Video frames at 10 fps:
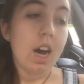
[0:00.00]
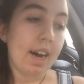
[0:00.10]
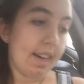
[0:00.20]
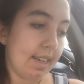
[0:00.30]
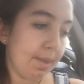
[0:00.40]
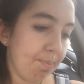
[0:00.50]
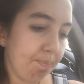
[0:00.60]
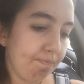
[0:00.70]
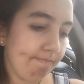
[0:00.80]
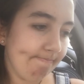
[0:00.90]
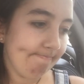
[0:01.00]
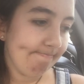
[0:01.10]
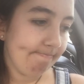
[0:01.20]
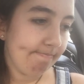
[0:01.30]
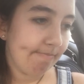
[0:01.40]
Um,
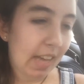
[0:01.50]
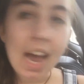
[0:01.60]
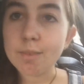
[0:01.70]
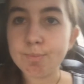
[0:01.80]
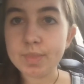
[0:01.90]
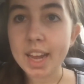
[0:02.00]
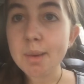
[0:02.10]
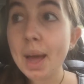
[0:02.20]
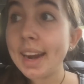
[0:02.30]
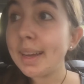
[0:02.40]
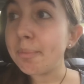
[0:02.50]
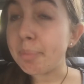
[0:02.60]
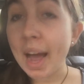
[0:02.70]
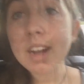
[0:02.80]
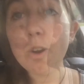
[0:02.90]
yeah, and then I'm heading
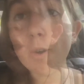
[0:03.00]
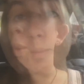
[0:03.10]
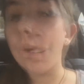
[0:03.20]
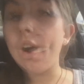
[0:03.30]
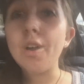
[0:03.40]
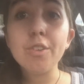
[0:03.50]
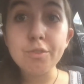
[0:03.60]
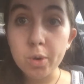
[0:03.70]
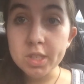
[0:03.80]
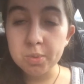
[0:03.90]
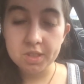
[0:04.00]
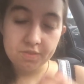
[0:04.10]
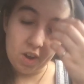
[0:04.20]
back home. Well, voice was